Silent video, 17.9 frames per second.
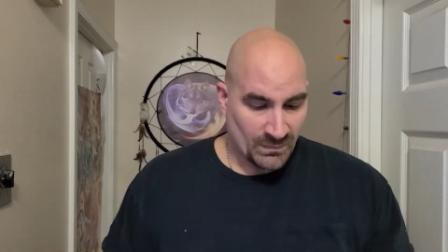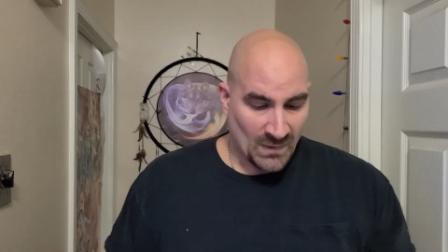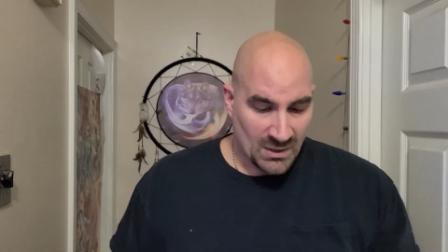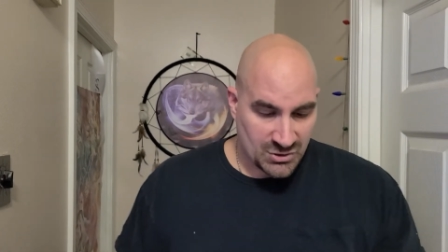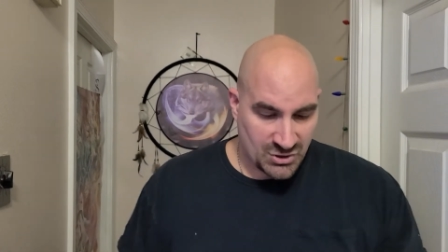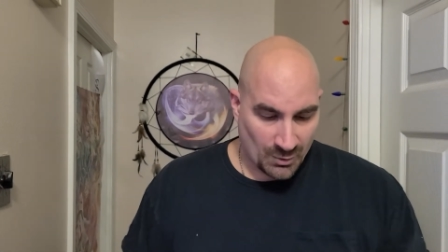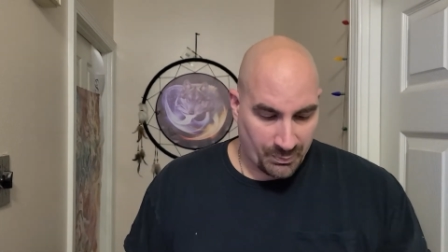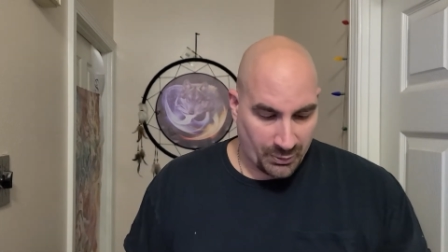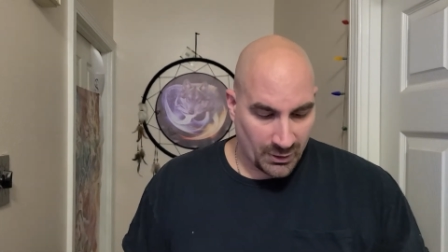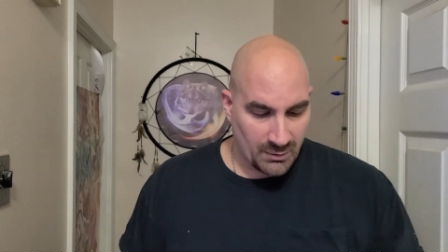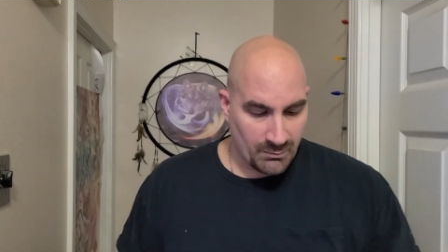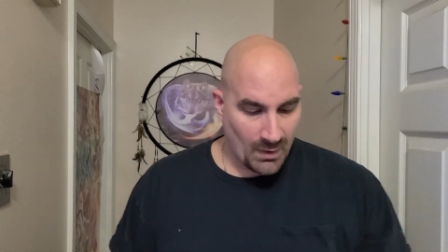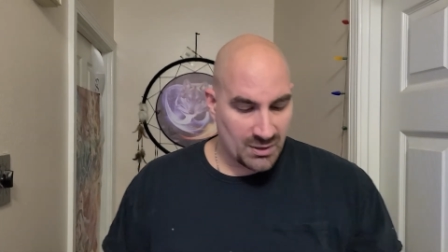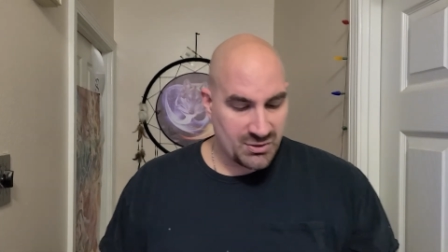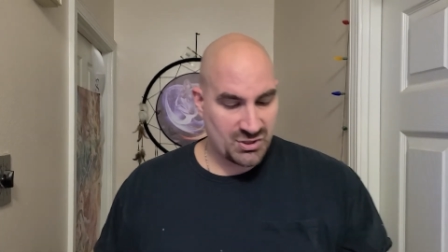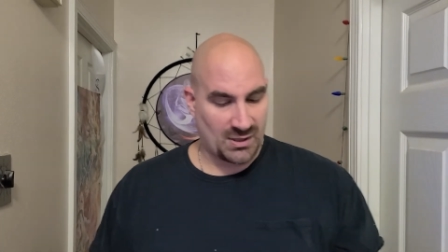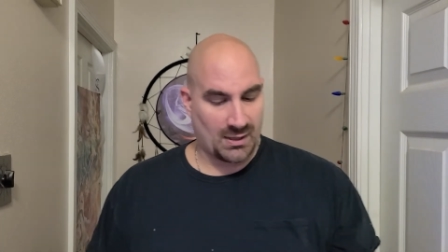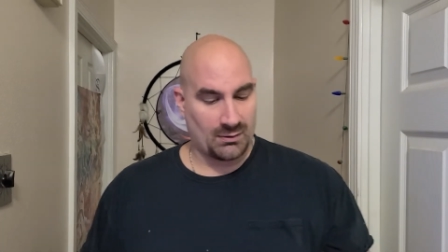So pretty
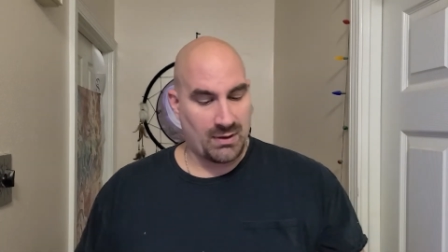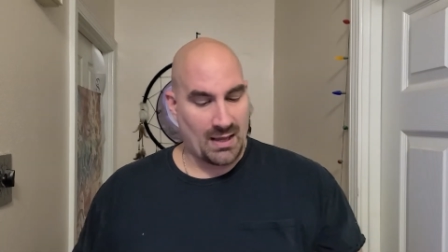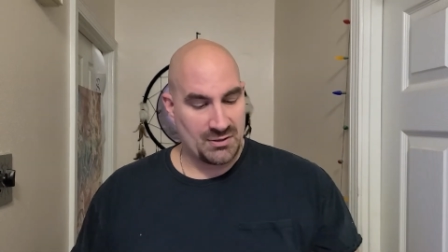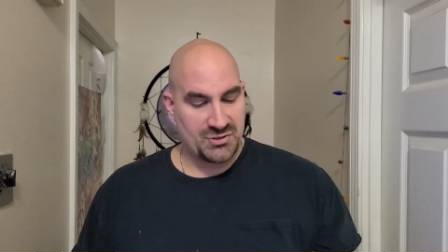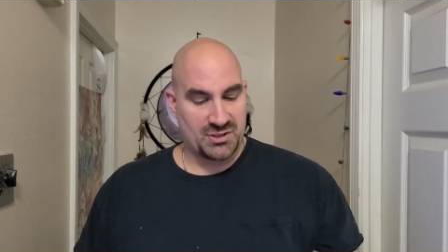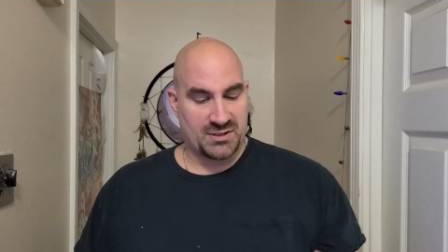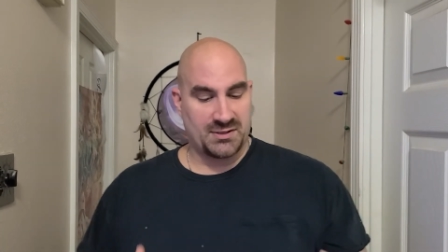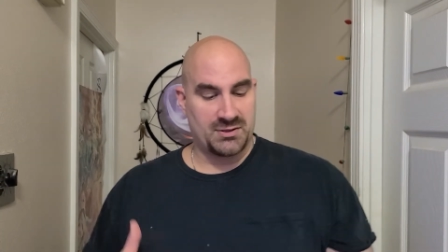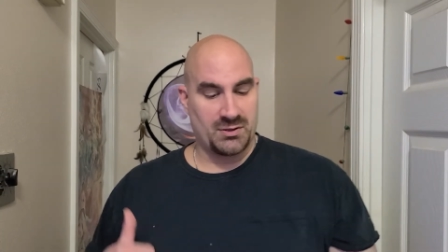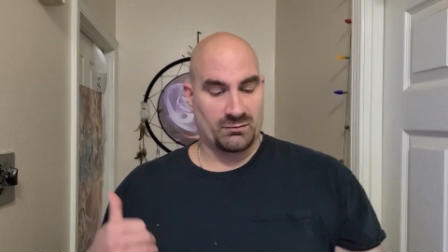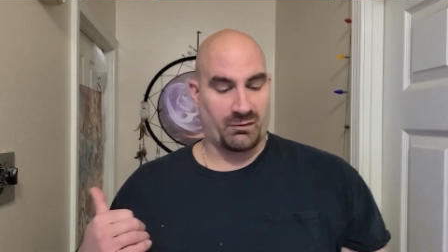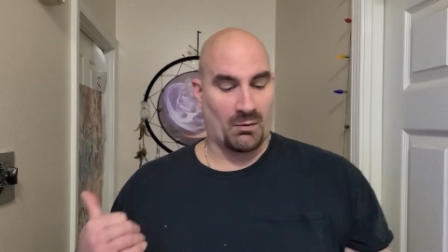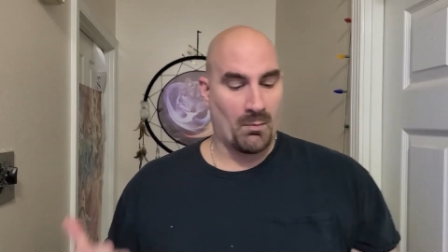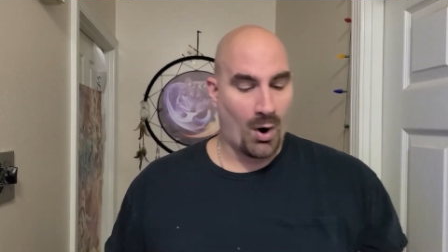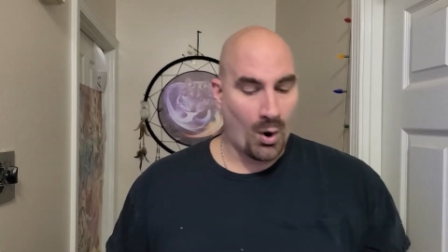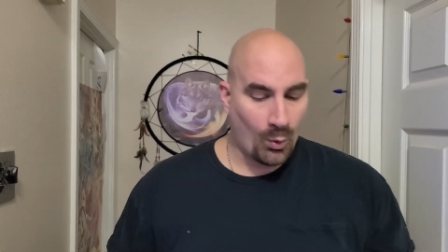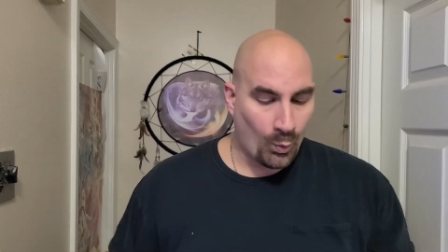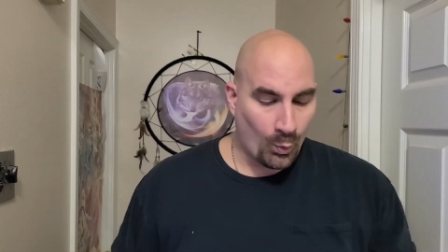much it allows you to do
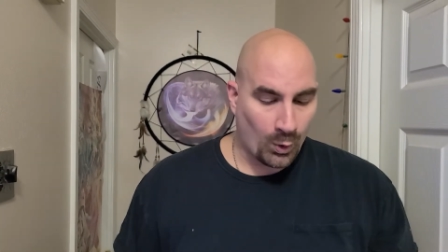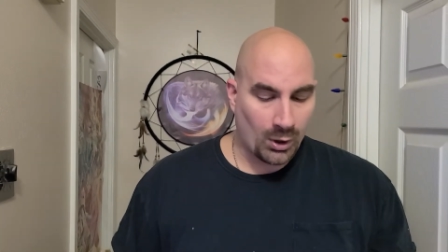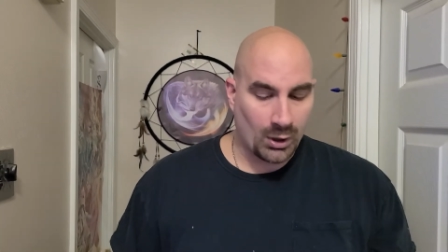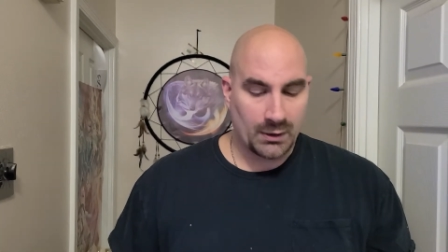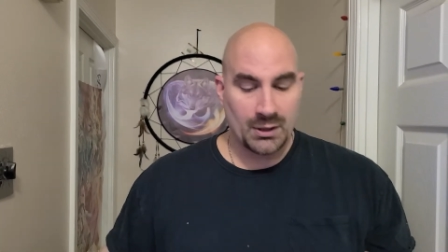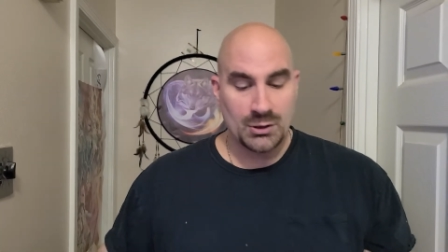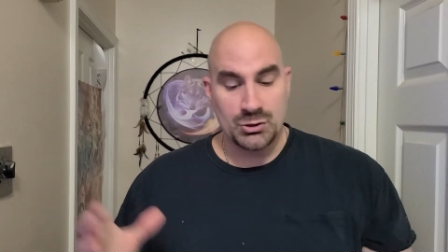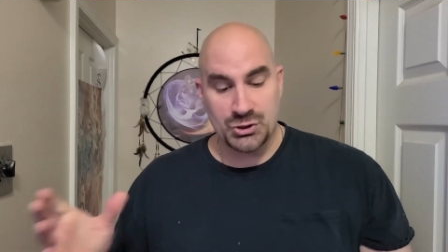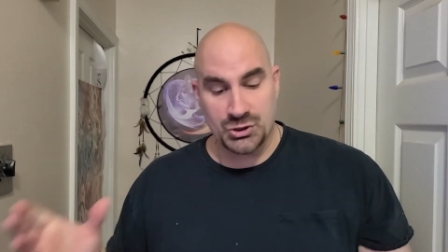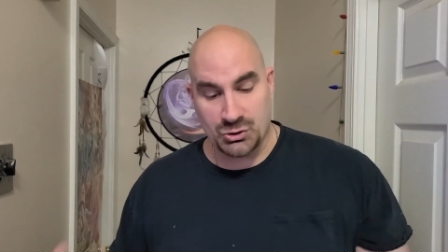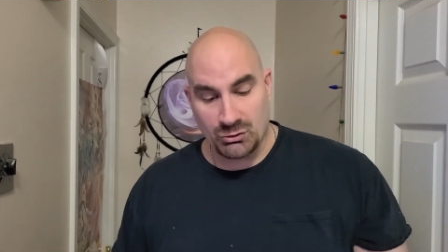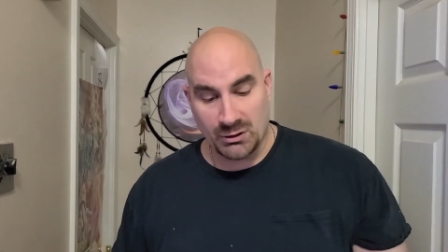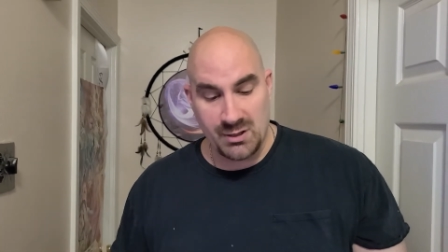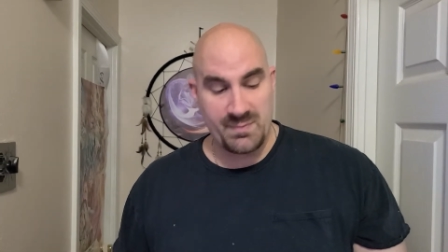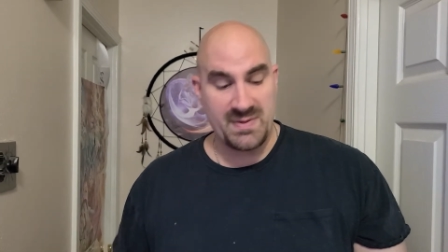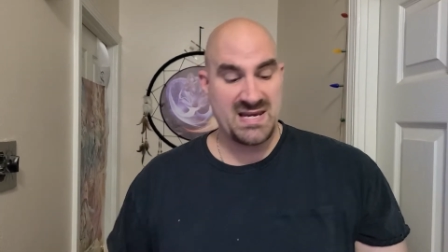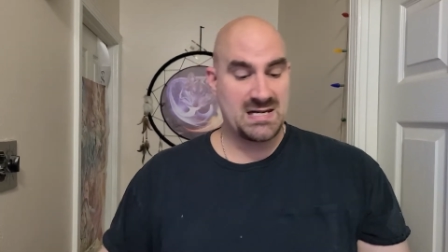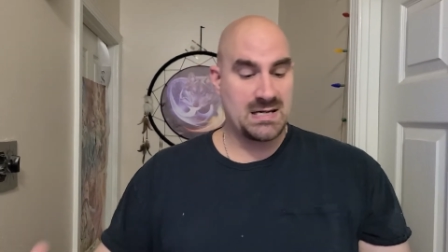remote work,
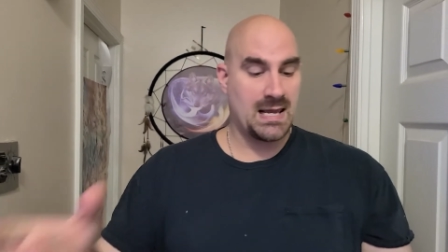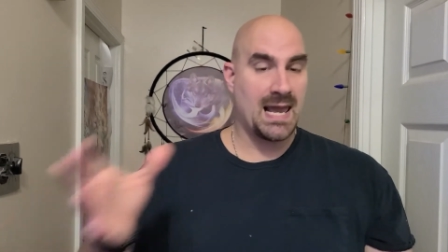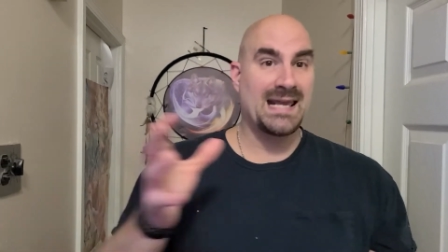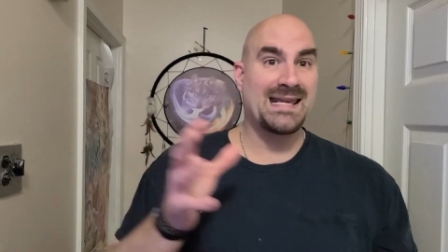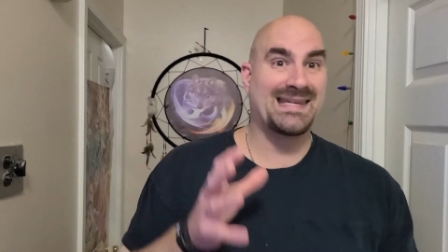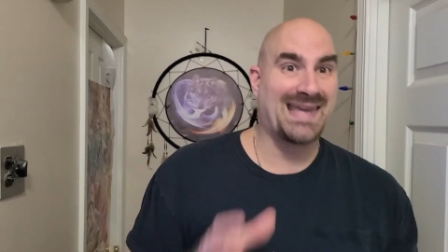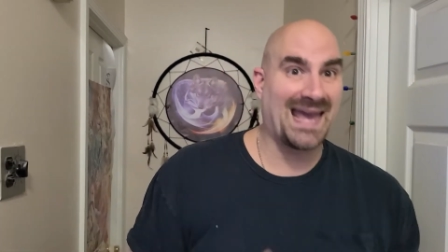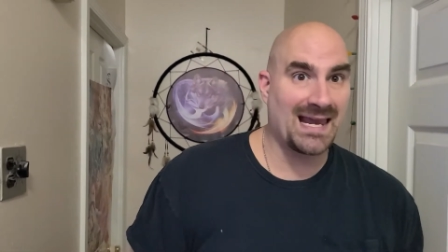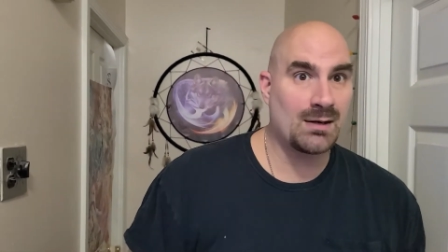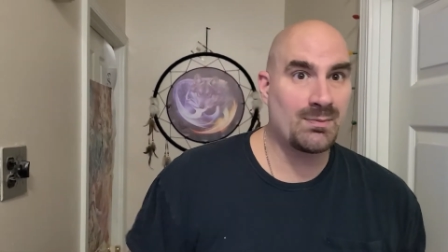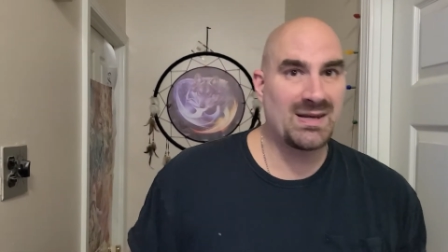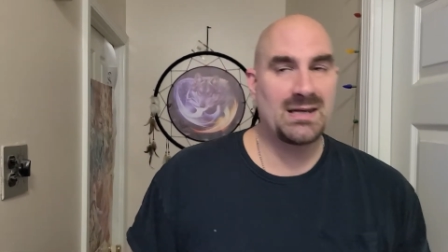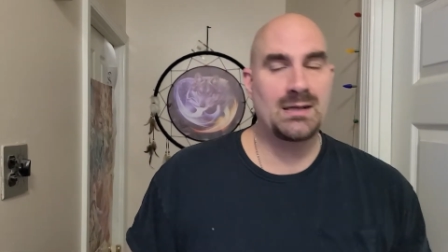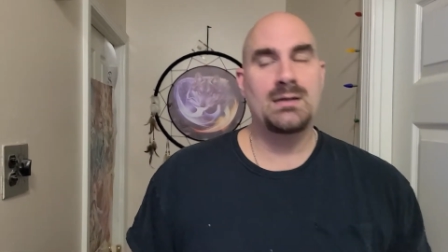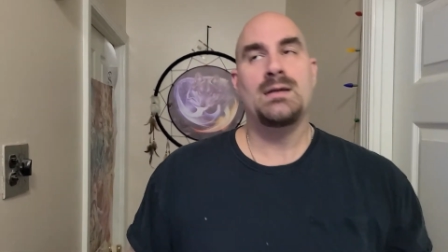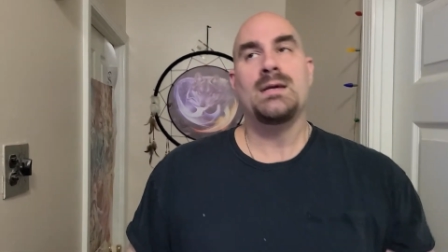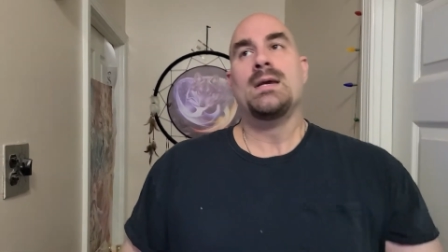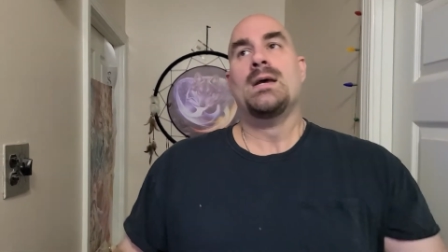streaming, gaming.